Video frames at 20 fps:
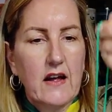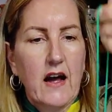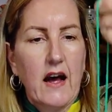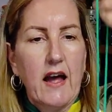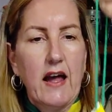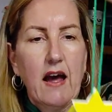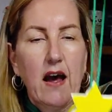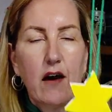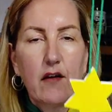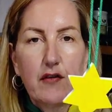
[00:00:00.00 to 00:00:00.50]

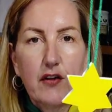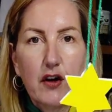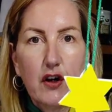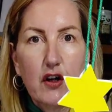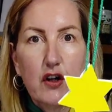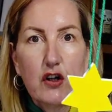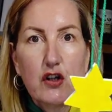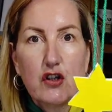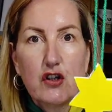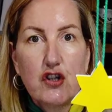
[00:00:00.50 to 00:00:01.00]
I have
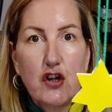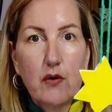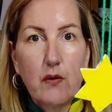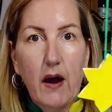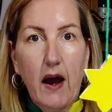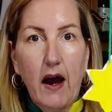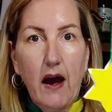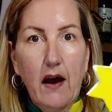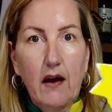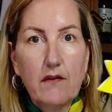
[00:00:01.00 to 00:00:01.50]
2
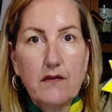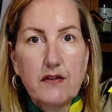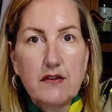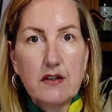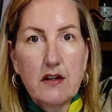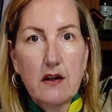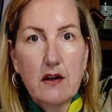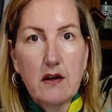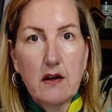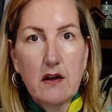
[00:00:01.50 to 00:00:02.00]

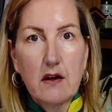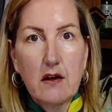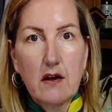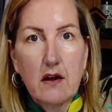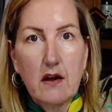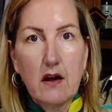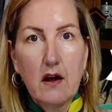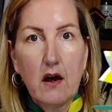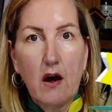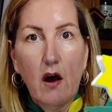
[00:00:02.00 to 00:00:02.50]
halves
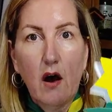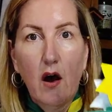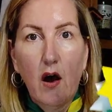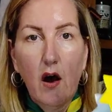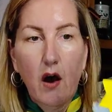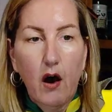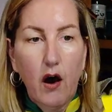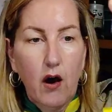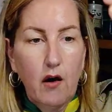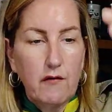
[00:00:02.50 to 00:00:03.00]

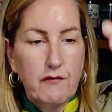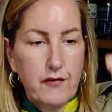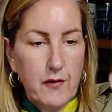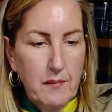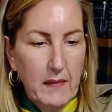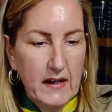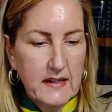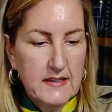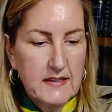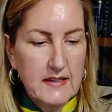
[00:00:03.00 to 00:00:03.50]

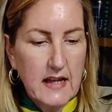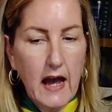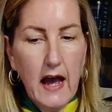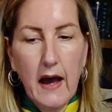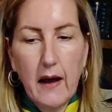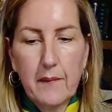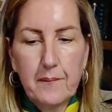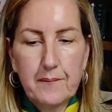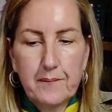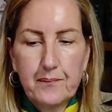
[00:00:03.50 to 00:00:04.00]
of my
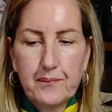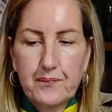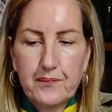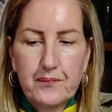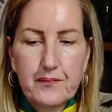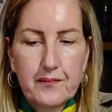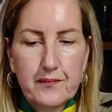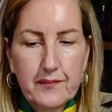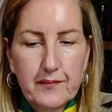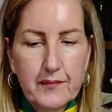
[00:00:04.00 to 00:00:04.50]
star.
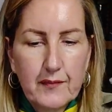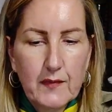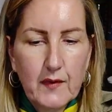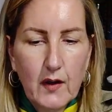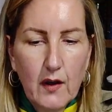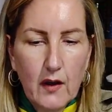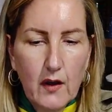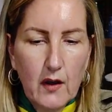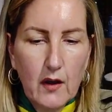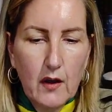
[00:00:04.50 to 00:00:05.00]

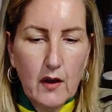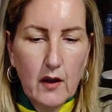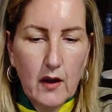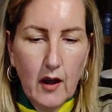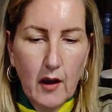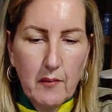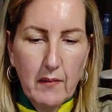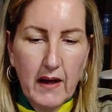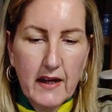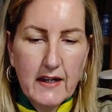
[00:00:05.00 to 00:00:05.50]

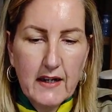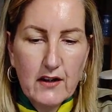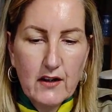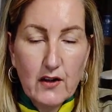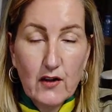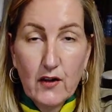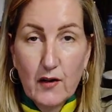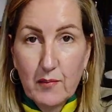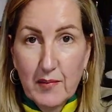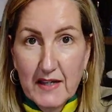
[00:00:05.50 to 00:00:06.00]
I might
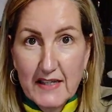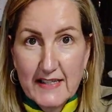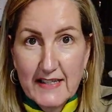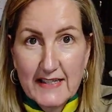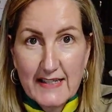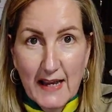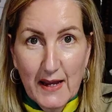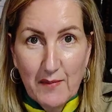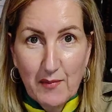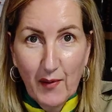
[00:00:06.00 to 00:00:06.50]
need another piece
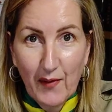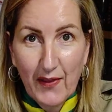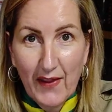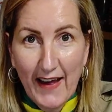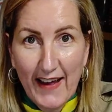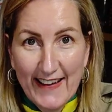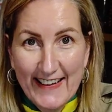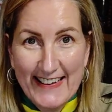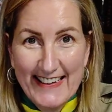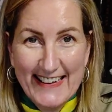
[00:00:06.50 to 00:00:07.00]
of tape on
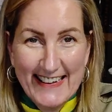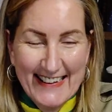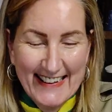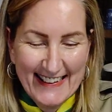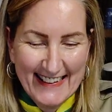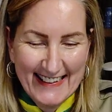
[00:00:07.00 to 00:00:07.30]
that.